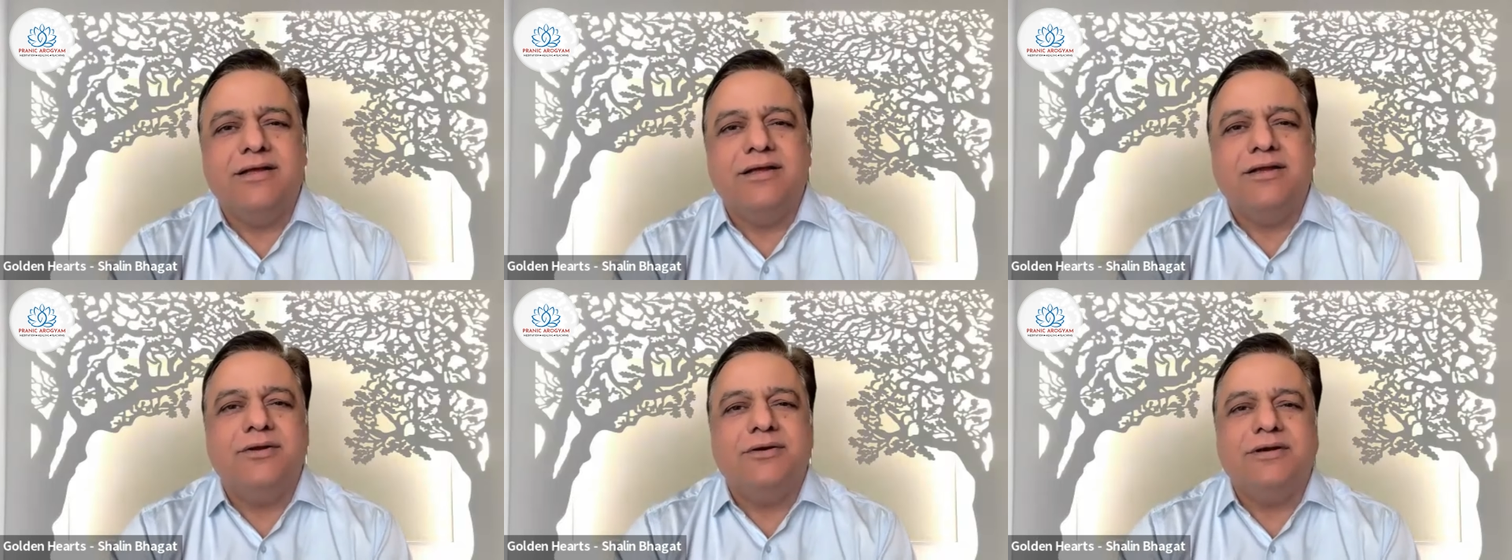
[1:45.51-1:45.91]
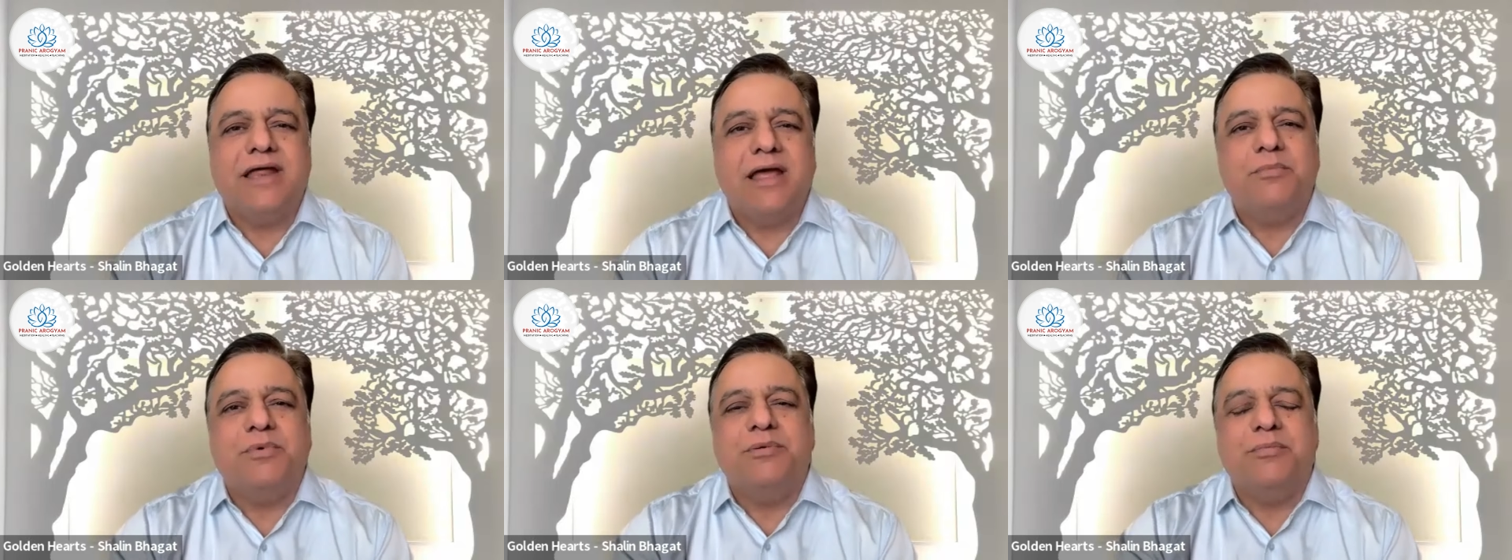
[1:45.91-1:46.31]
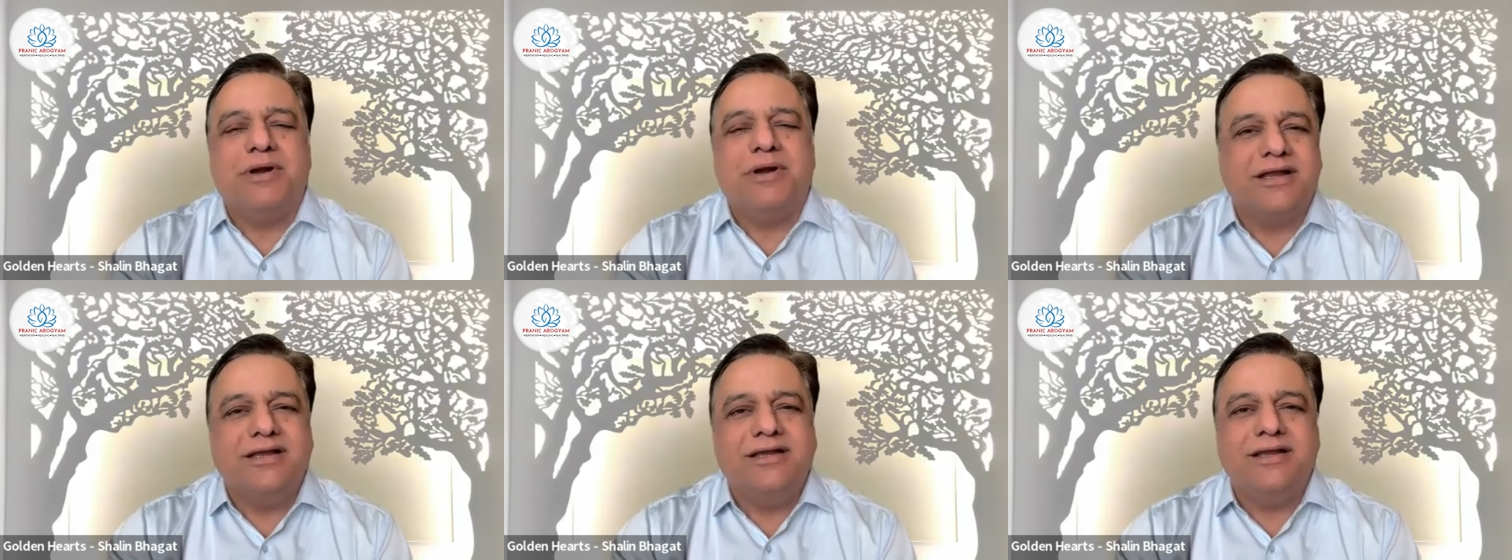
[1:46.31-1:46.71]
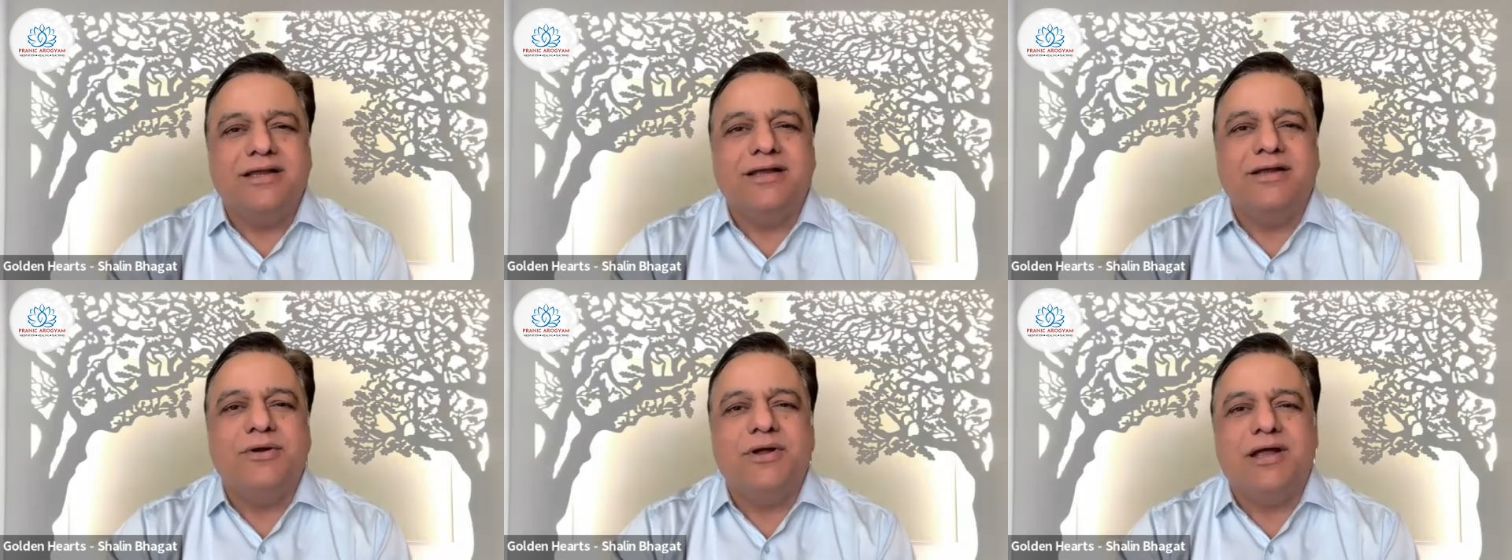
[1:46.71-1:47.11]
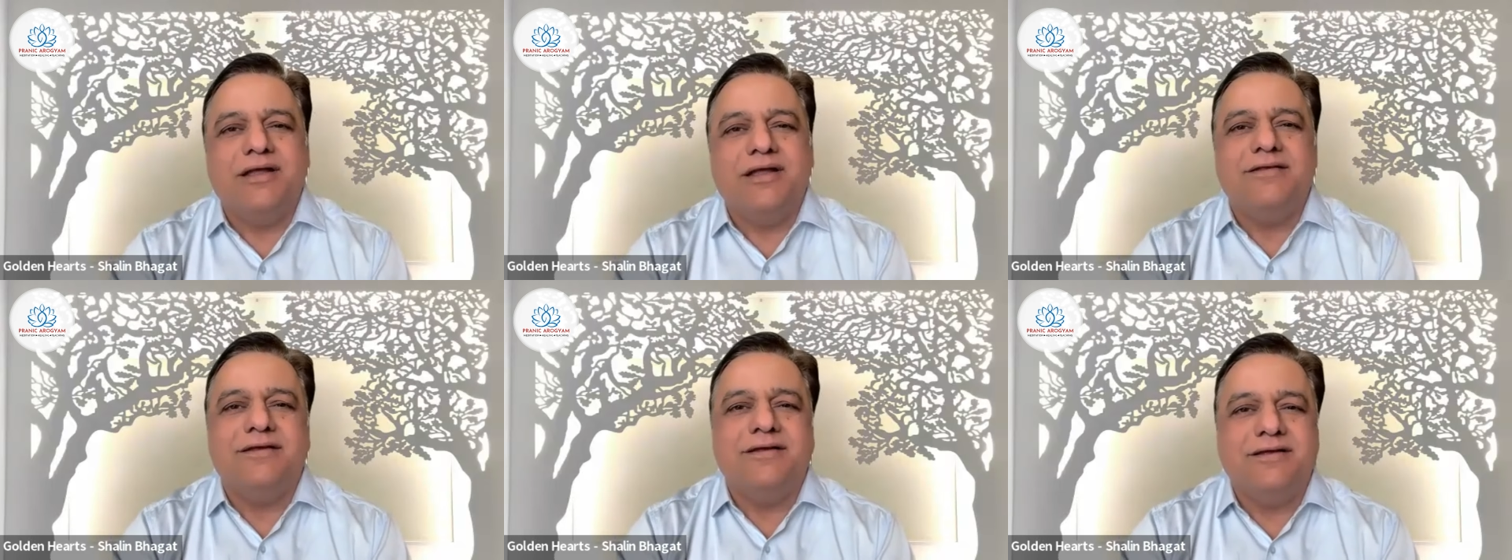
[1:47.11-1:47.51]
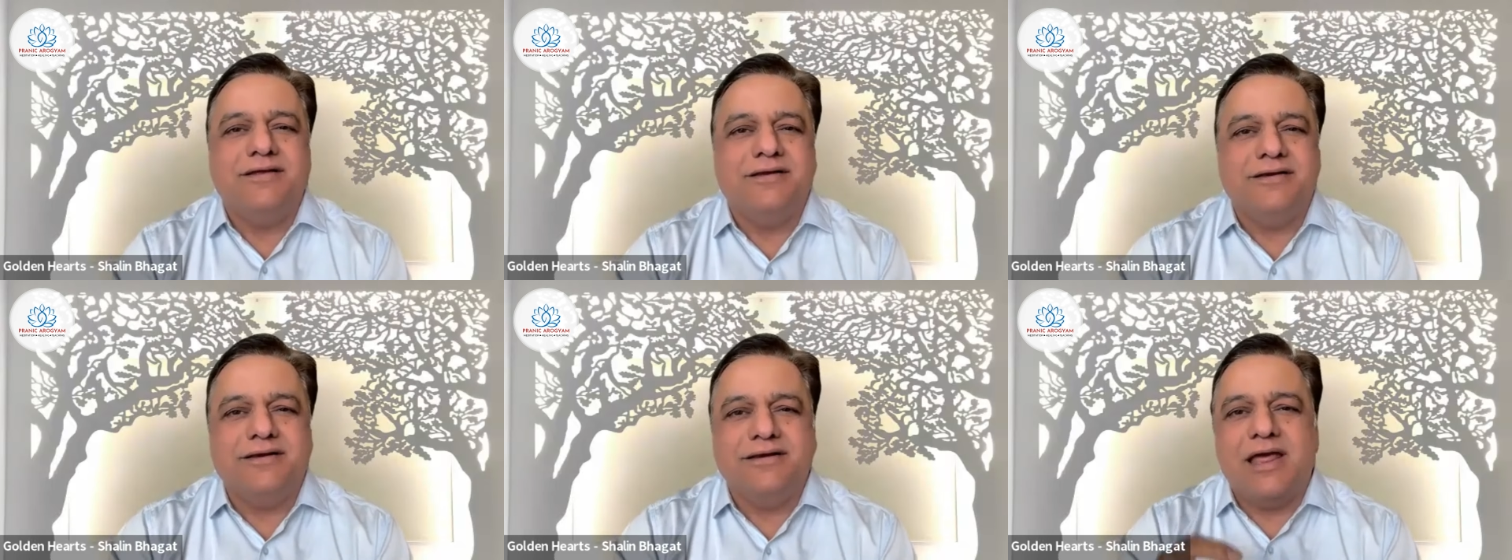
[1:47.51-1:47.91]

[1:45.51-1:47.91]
you know, diamond market, you know, as a